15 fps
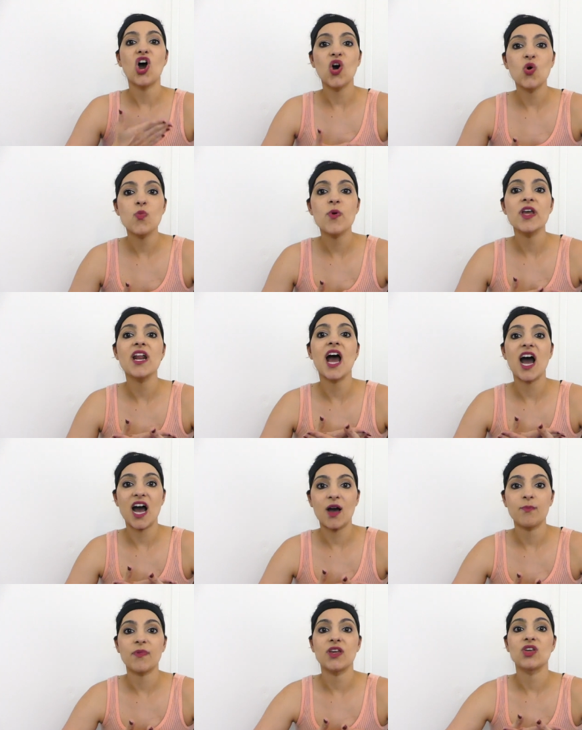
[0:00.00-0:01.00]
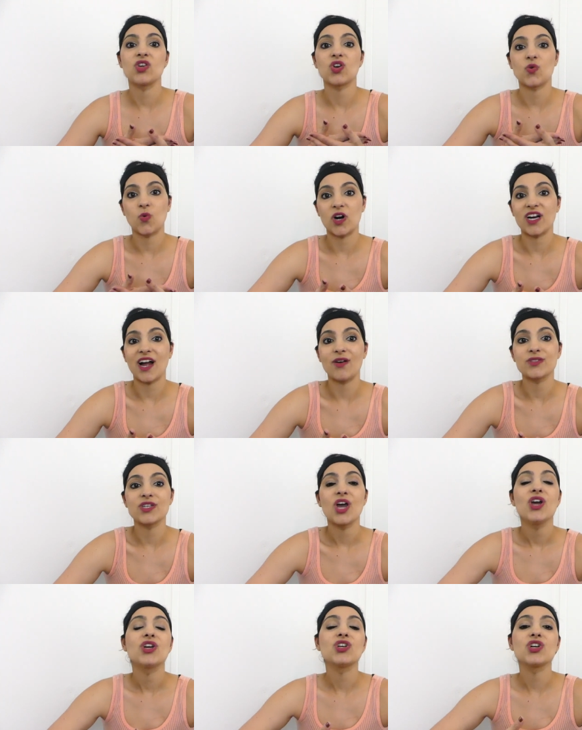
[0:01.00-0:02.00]
open up your workouts.
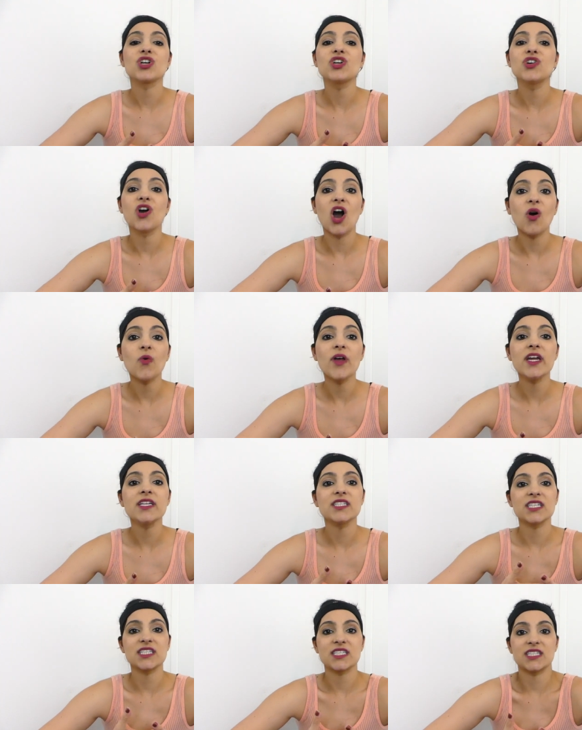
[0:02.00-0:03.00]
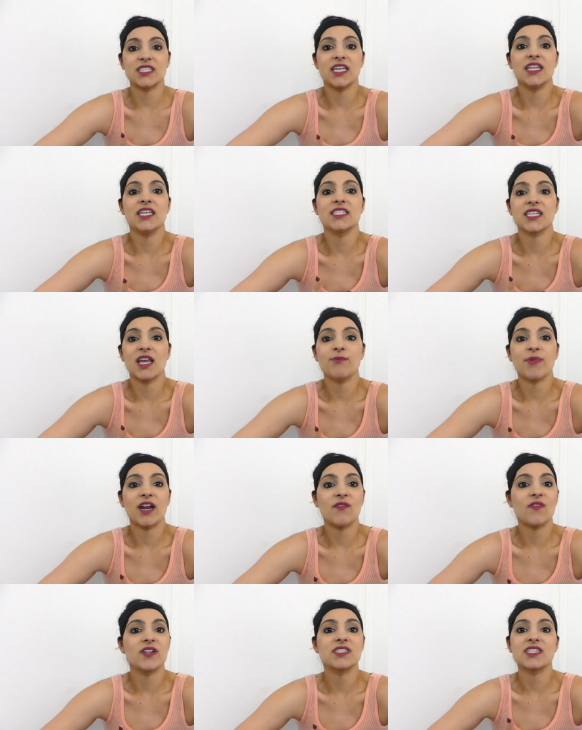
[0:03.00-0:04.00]
You're going to see the same
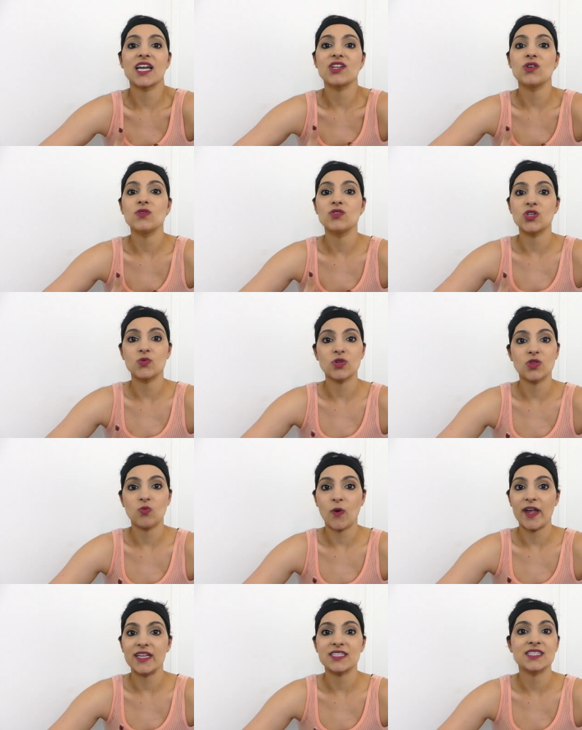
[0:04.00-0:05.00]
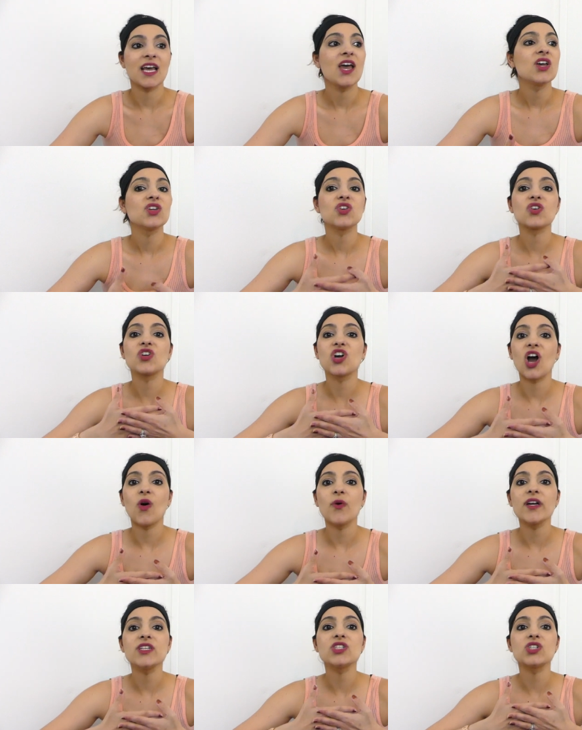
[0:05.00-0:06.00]
benefits that you do with weights. You're
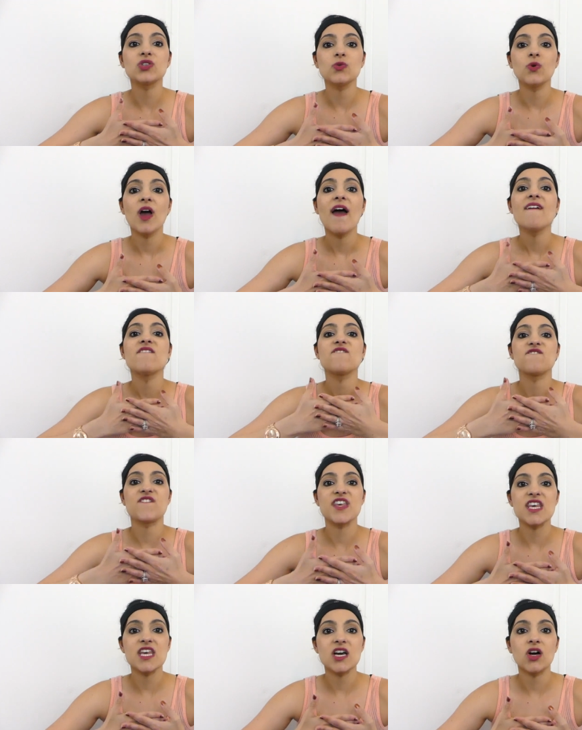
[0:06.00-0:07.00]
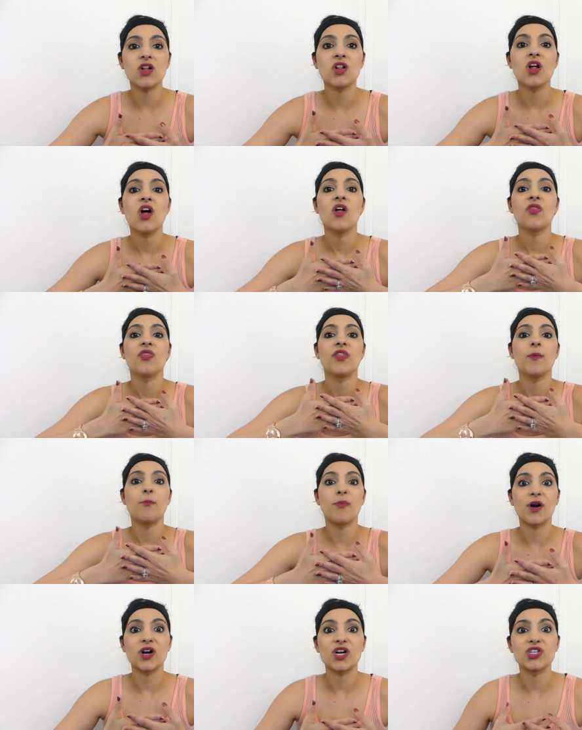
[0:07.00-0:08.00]
going to feel the
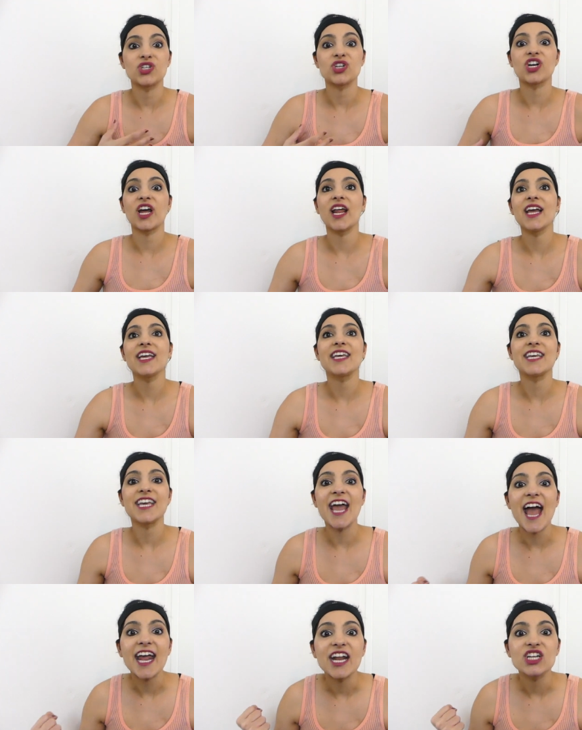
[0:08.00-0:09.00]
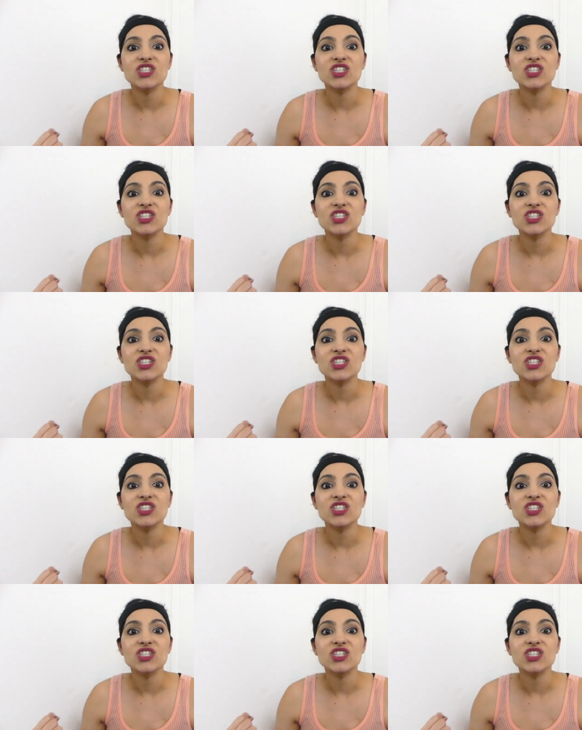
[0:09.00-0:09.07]
burn. You're gonna get